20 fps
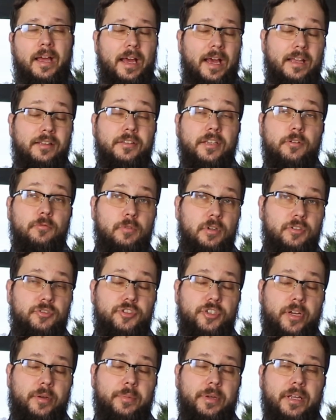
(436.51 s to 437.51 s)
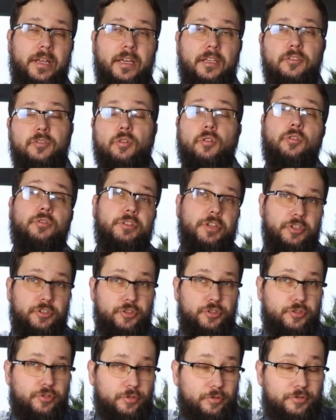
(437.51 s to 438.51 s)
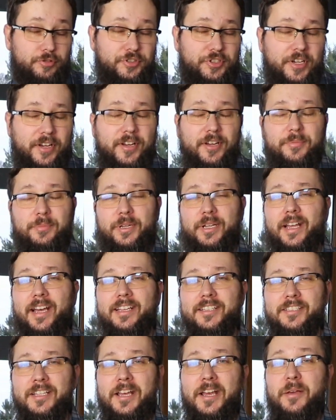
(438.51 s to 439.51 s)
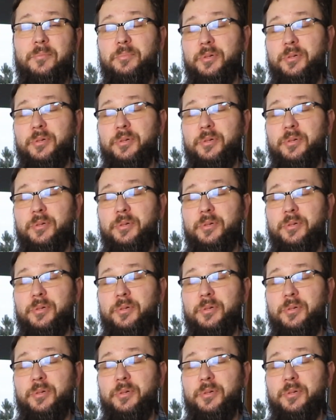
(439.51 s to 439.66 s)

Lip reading: and they will germinate, or they should germinate,